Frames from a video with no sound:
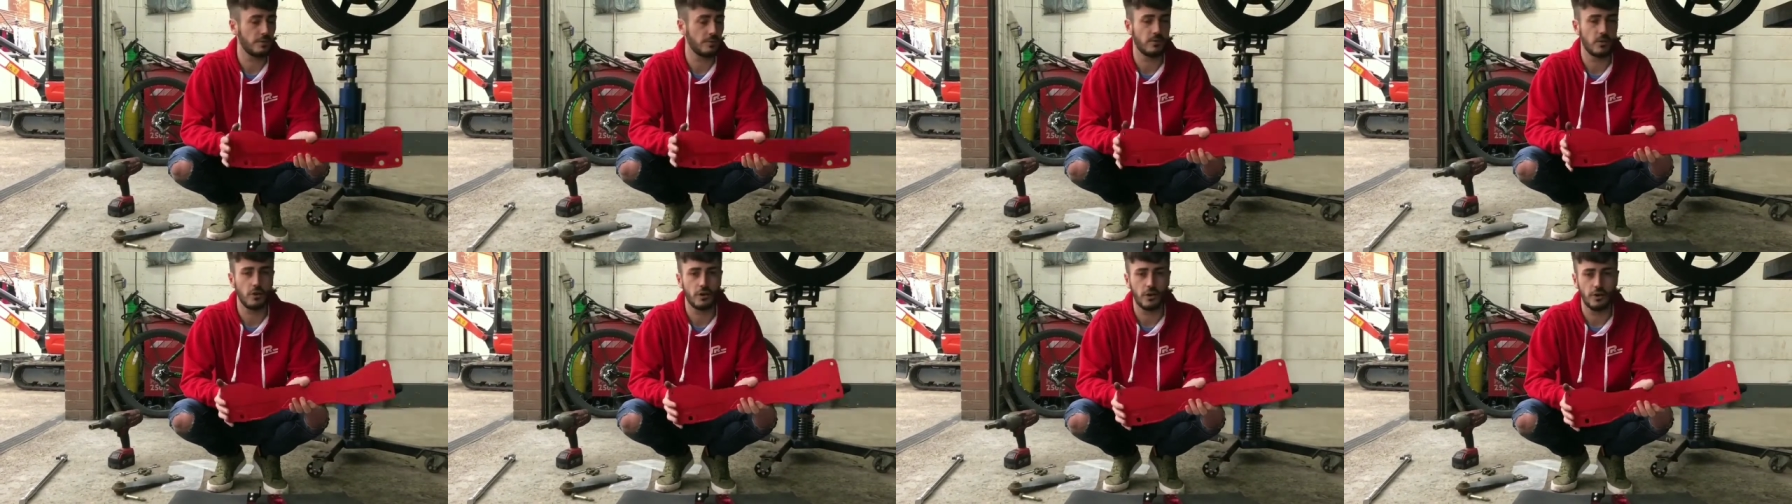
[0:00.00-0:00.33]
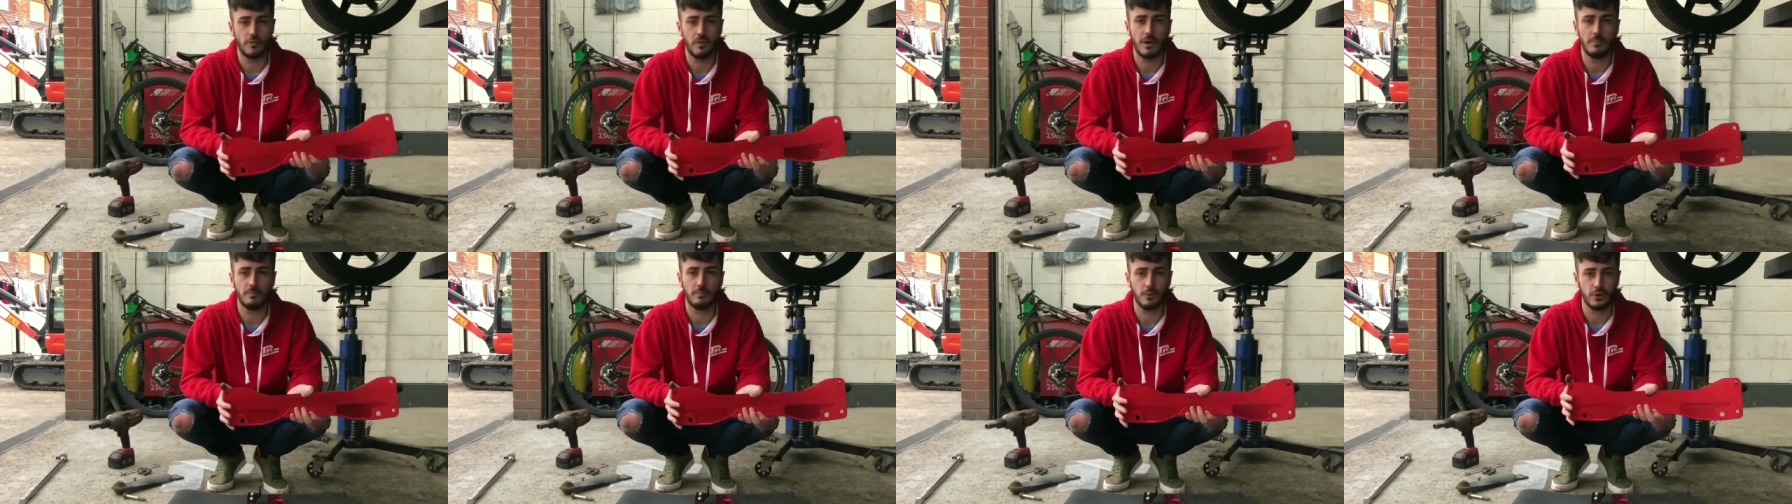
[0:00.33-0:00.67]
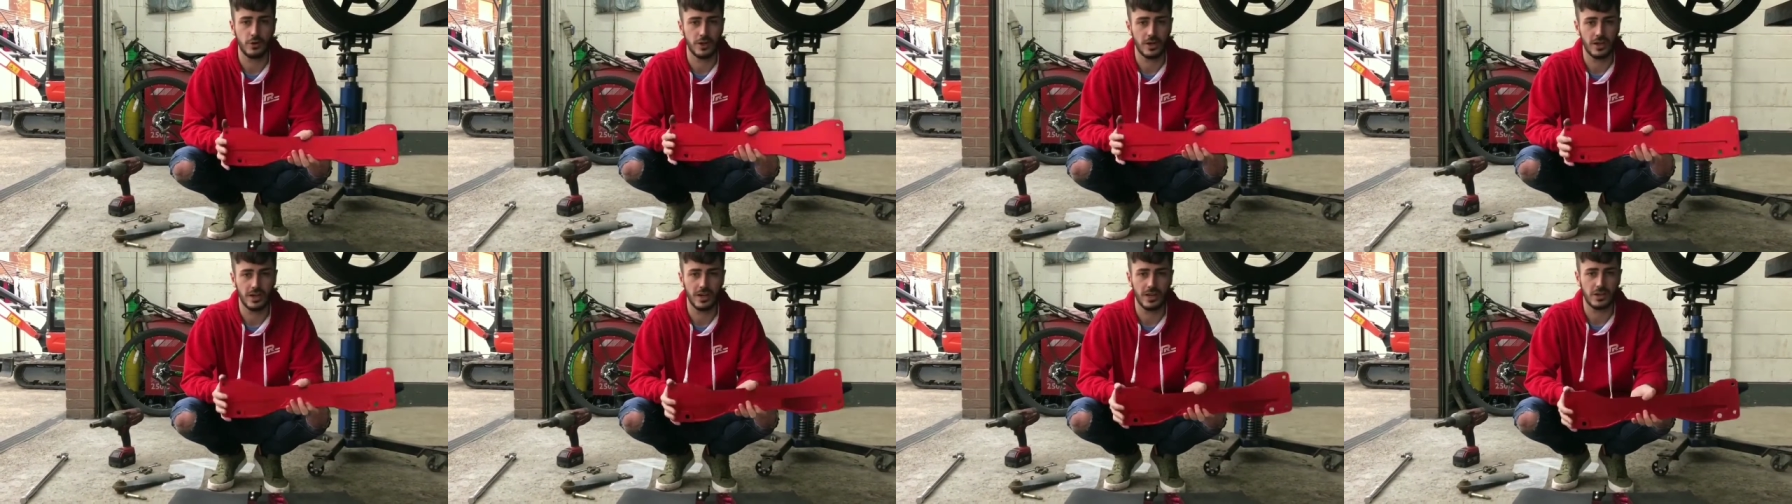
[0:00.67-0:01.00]
We've got on the ramp,
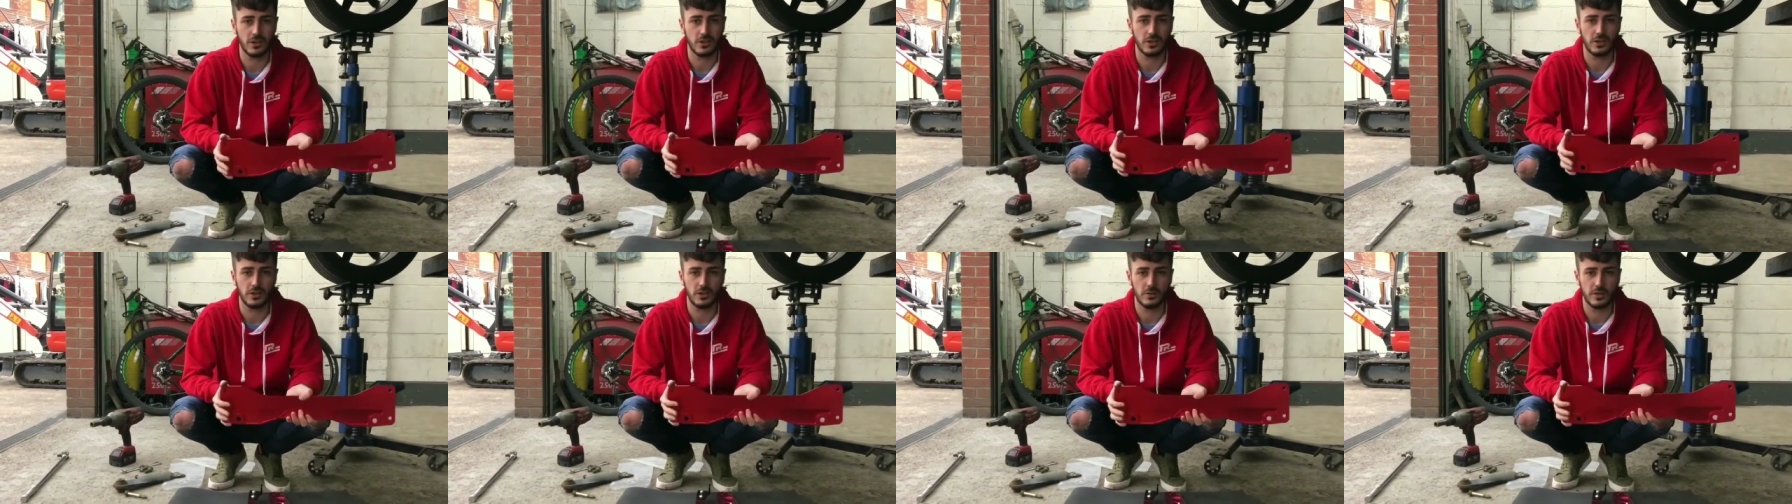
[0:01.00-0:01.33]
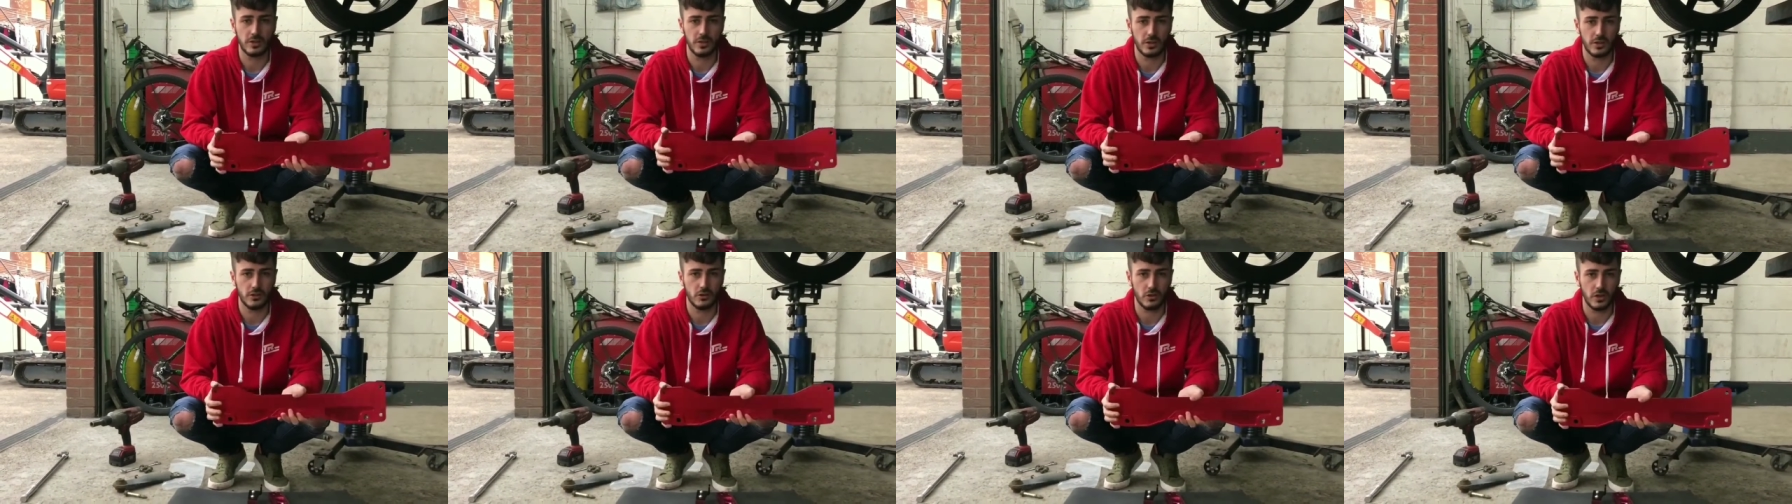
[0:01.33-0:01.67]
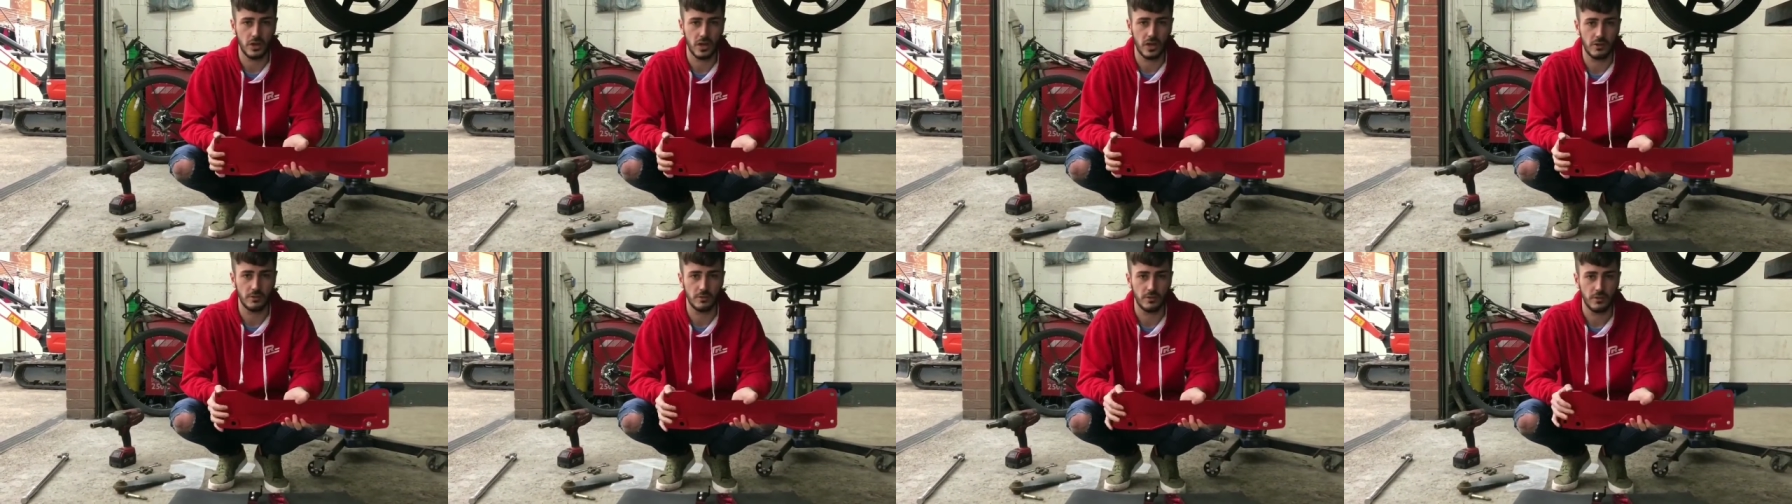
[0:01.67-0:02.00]
where you can actually do this on the
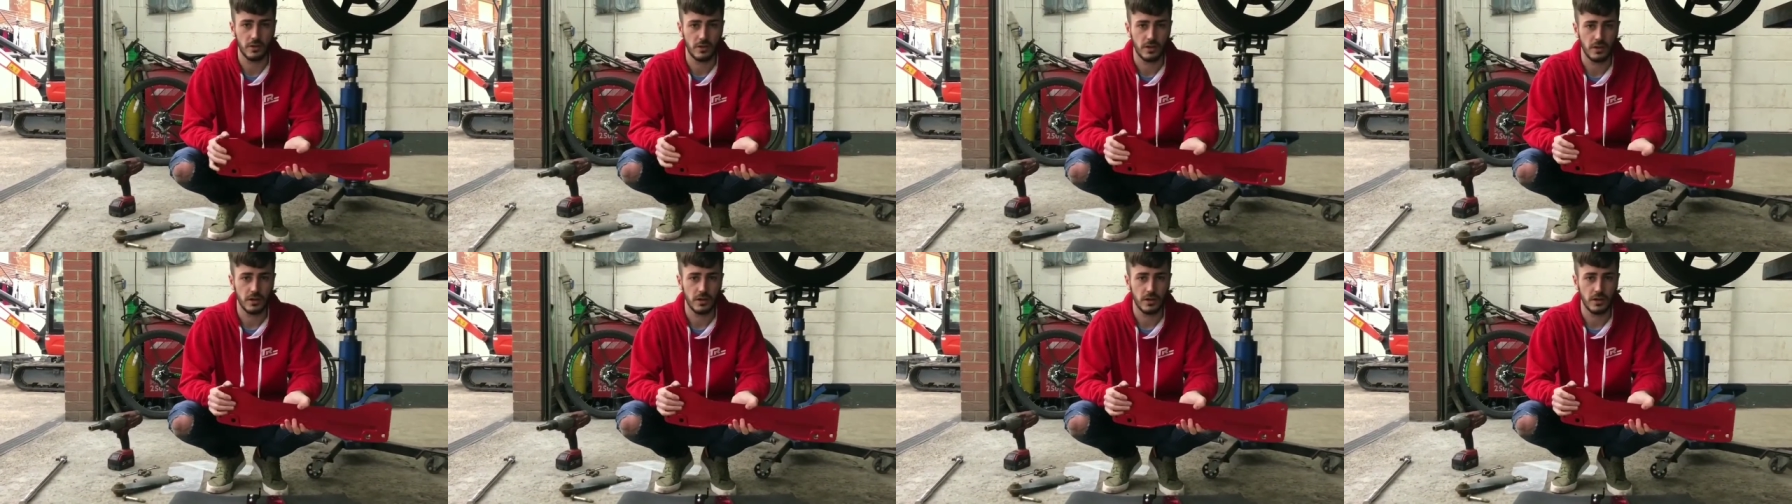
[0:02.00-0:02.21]
drive.